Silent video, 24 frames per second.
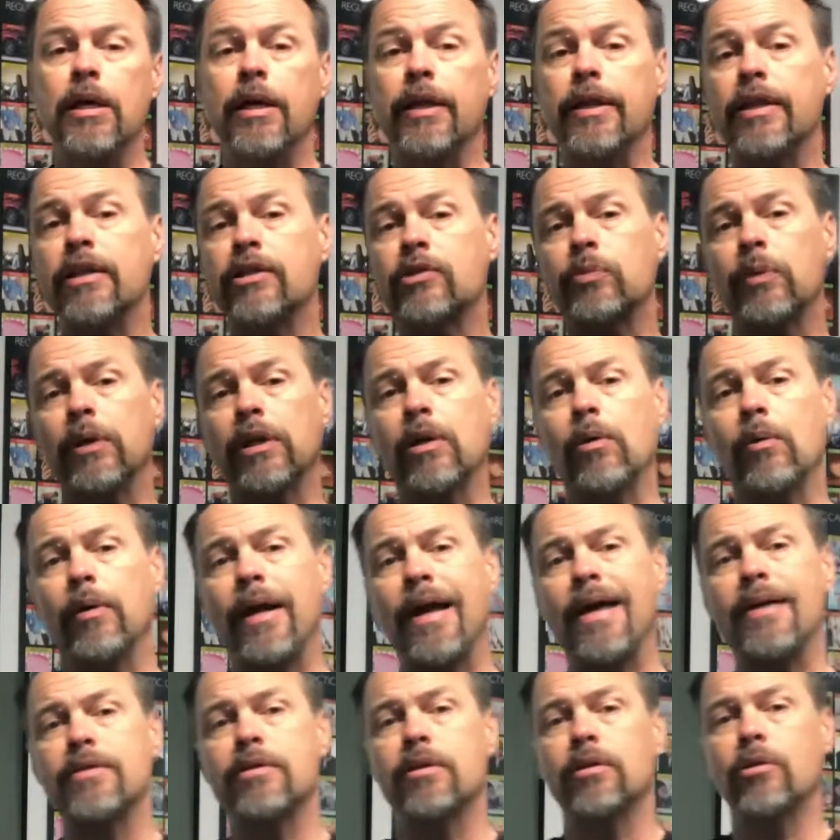This week I want to
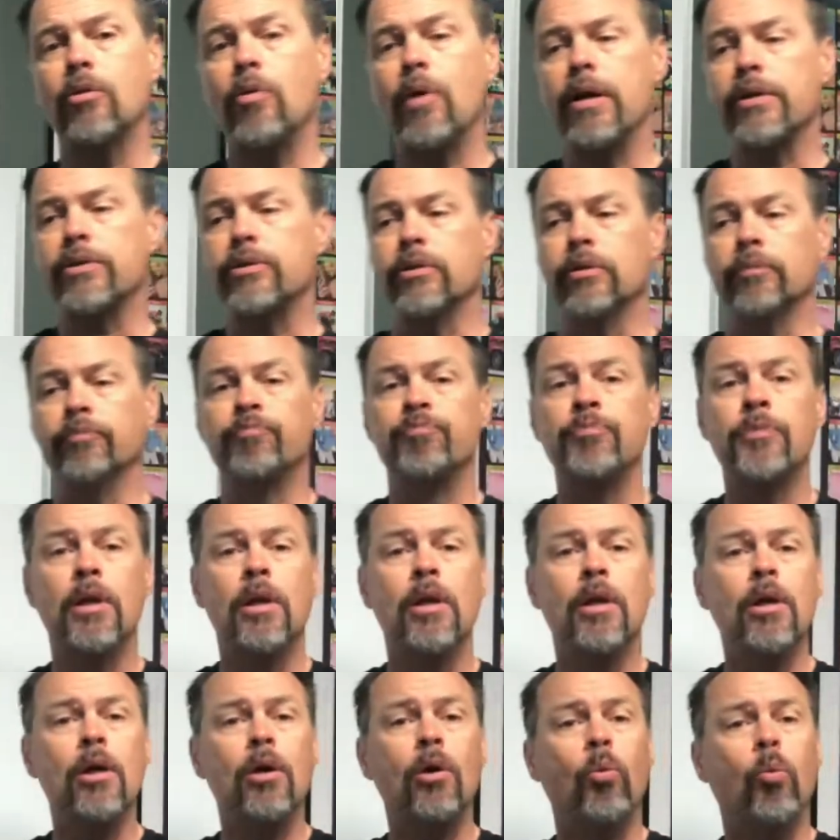ask you a question.
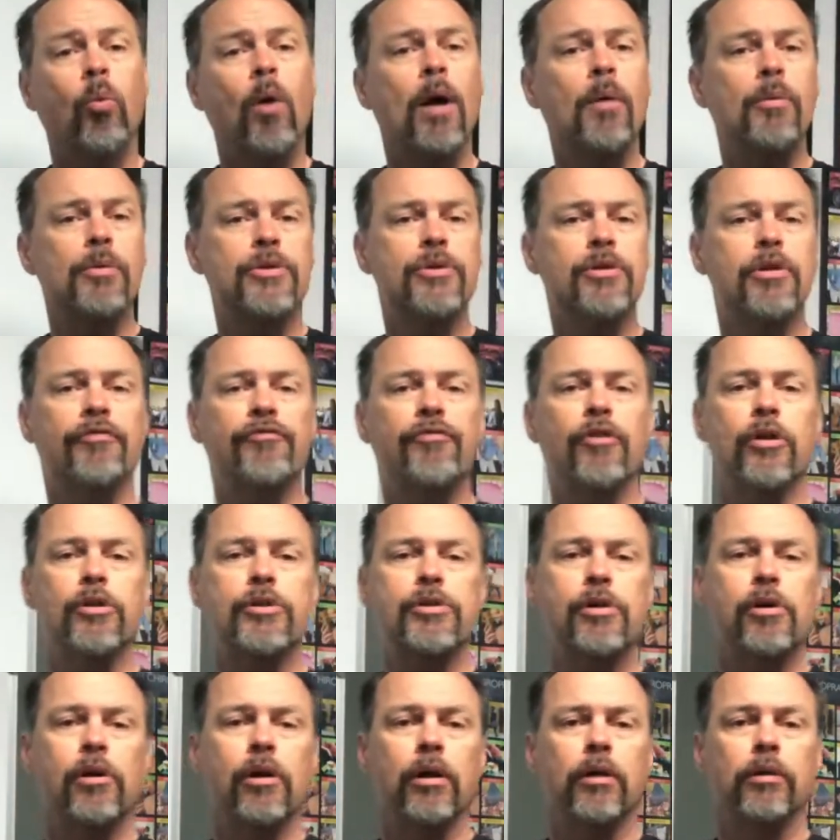What was your first
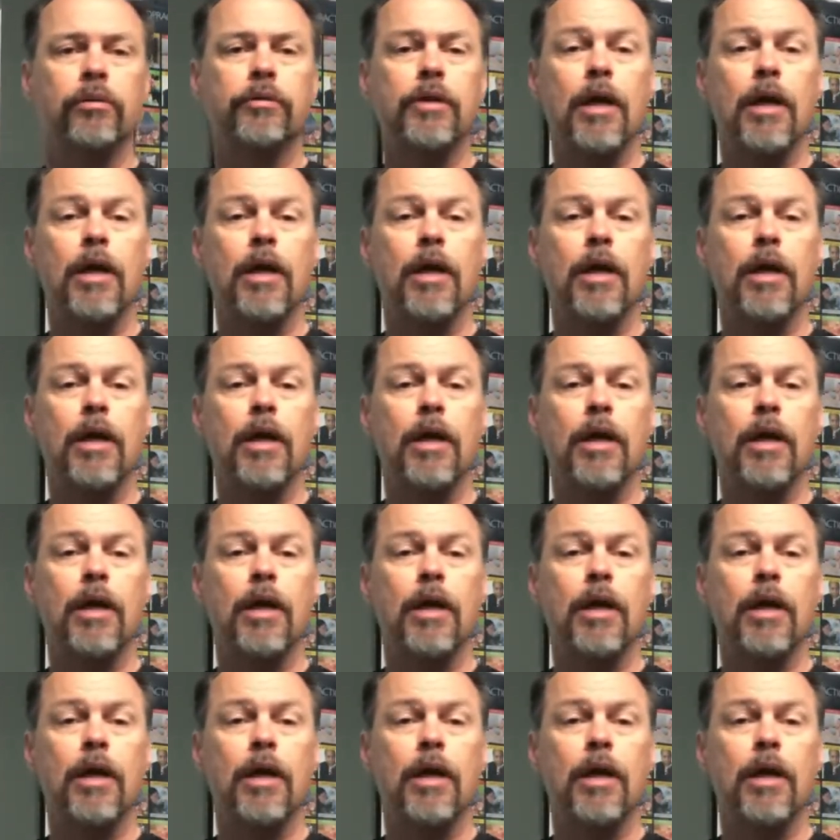car?